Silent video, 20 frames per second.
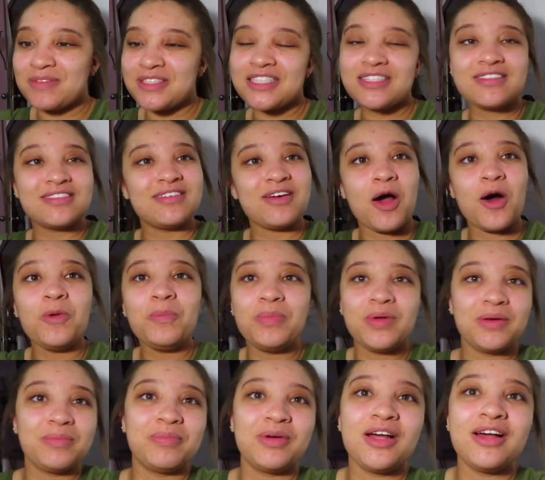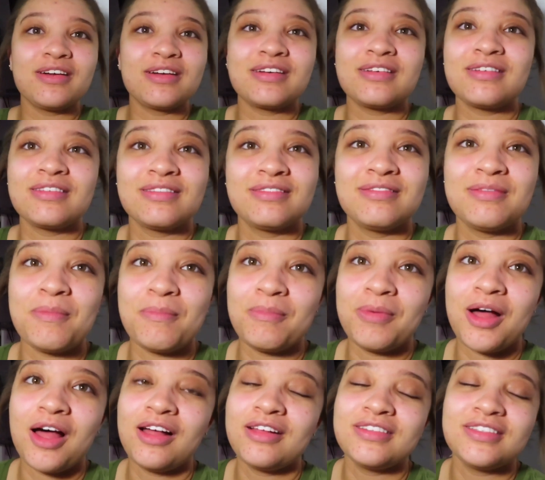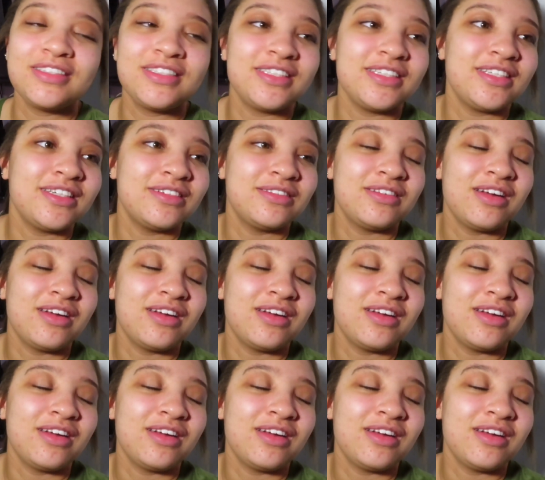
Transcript: This is an open book policy.